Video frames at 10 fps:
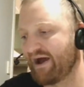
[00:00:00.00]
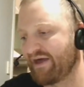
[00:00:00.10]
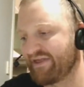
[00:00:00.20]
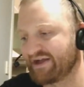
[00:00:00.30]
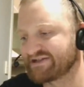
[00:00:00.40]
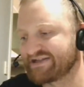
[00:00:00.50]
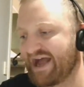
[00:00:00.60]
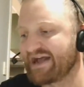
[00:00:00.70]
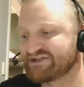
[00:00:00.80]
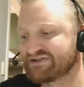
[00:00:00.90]
I think I'd
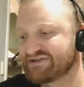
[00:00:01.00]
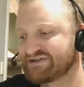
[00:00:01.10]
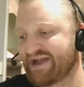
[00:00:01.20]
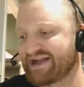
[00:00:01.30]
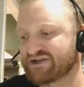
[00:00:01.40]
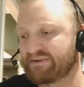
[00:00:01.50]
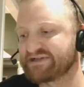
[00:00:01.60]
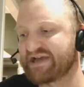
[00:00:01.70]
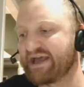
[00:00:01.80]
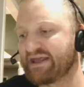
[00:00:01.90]
start Tommy
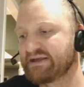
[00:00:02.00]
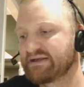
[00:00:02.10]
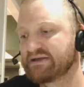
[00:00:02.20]
T.